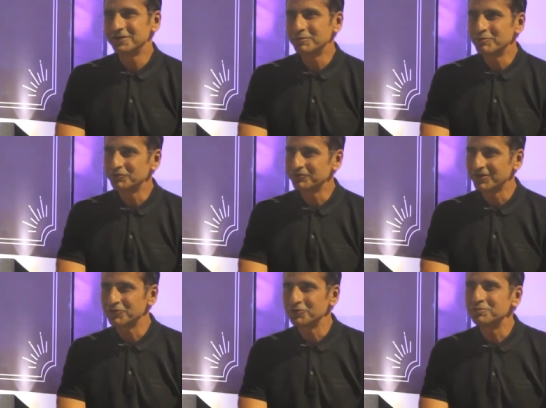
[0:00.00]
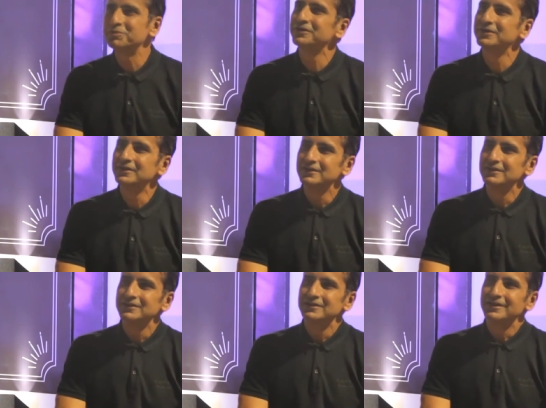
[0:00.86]
DDB Mudra Group
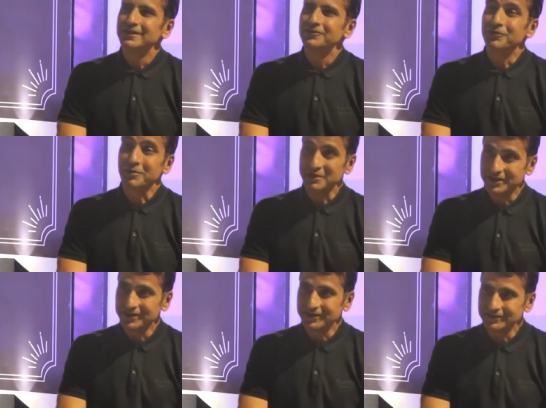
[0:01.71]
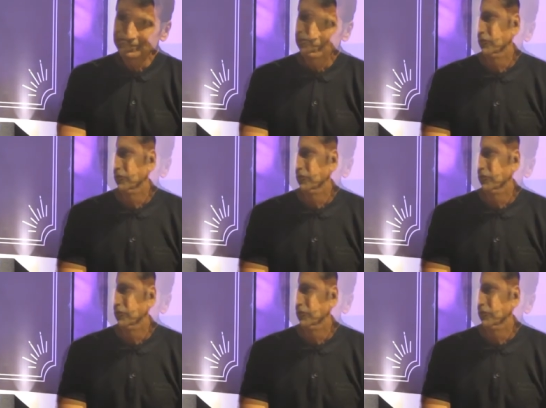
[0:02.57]
from India.